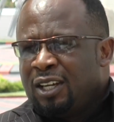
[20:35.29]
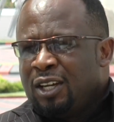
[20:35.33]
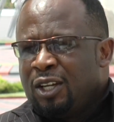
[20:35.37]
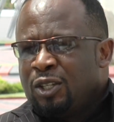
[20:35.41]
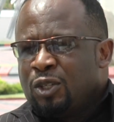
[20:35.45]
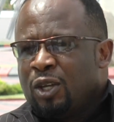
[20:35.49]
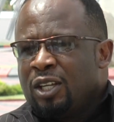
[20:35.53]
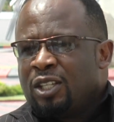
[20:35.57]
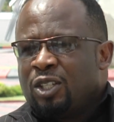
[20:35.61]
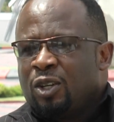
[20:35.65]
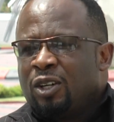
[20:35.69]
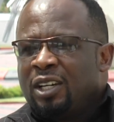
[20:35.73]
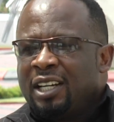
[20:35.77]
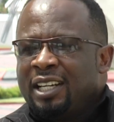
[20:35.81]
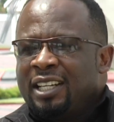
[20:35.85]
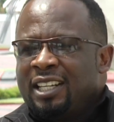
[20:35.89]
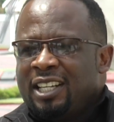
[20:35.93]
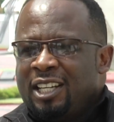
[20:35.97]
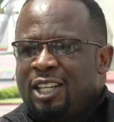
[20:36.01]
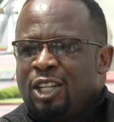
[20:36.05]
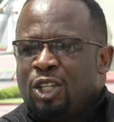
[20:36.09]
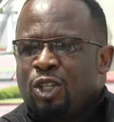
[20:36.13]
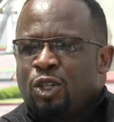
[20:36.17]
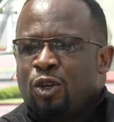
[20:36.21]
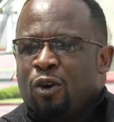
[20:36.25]
So it's not an
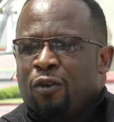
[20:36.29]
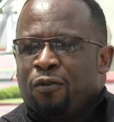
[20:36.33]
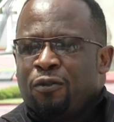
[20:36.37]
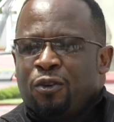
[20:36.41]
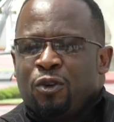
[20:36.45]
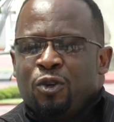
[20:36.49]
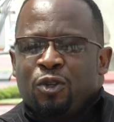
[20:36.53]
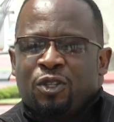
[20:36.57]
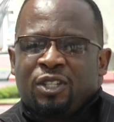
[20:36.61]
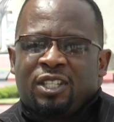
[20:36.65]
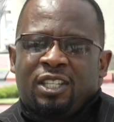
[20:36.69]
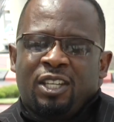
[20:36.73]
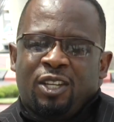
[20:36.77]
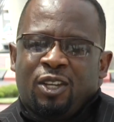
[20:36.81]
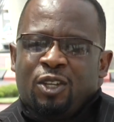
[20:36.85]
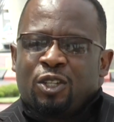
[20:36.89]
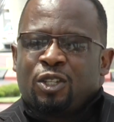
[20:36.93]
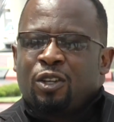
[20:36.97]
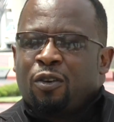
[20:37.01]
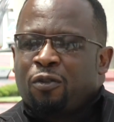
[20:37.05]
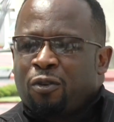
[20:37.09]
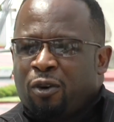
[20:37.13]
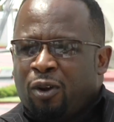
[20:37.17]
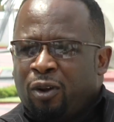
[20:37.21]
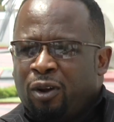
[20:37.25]
issue of you seeing
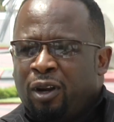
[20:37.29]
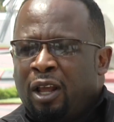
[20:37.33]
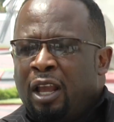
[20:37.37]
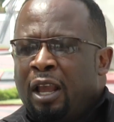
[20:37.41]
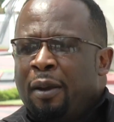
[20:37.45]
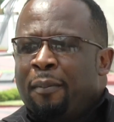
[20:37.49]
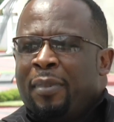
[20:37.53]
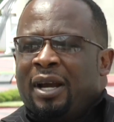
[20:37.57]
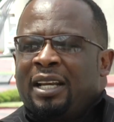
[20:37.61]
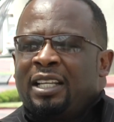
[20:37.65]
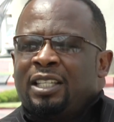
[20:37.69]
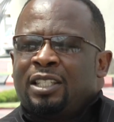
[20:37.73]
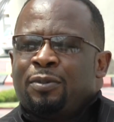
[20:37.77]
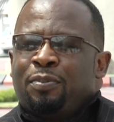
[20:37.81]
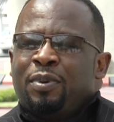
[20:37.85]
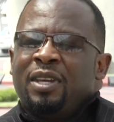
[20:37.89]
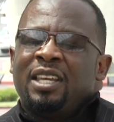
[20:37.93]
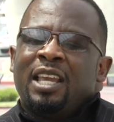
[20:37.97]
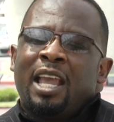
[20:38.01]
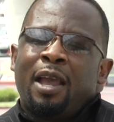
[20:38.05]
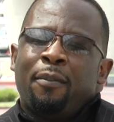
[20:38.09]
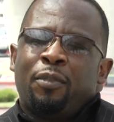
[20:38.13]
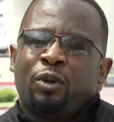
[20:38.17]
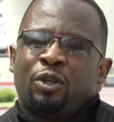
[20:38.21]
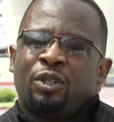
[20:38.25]
yourself wrong, but it's being
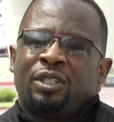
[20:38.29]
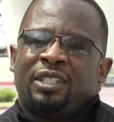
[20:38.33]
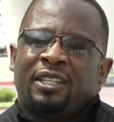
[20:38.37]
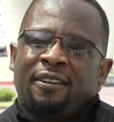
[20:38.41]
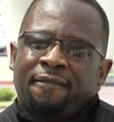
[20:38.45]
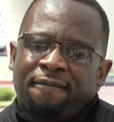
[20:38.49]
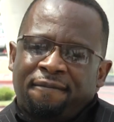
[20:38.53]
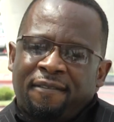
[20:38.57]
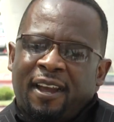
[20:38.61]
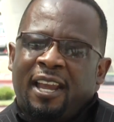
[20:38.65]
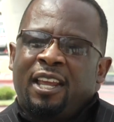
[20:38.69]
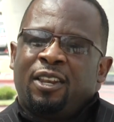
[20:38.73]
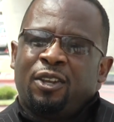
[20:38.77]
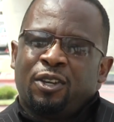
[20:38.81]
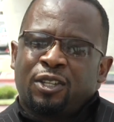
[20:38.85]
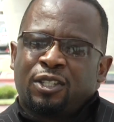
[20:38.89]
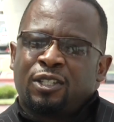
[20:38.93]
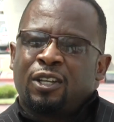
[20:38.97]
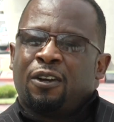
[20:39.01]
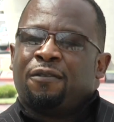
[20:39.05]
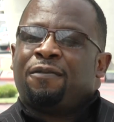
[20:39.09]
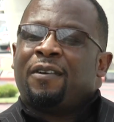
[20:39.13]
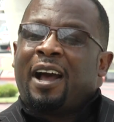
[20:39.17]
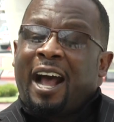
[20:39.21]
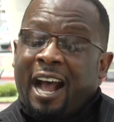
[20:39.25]
able to define
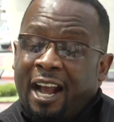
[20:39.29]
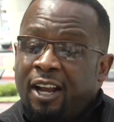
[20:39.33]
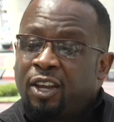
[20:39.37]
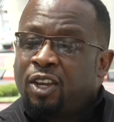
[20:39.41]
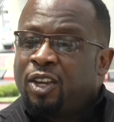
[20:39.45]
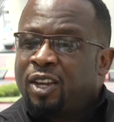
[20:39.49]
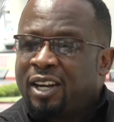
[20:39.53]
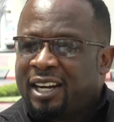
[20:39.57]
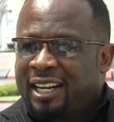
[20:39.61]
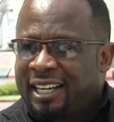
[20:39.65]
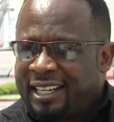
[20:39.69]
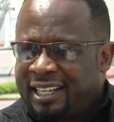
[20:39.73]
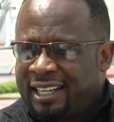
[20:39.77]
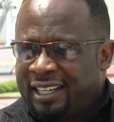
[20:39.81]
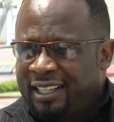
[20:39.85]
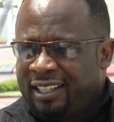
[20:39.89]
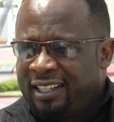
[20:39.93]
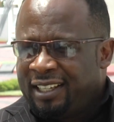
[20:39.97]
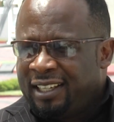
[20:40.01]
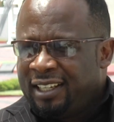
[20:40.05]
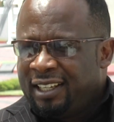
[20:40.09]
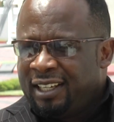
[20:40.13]
yourself accurately.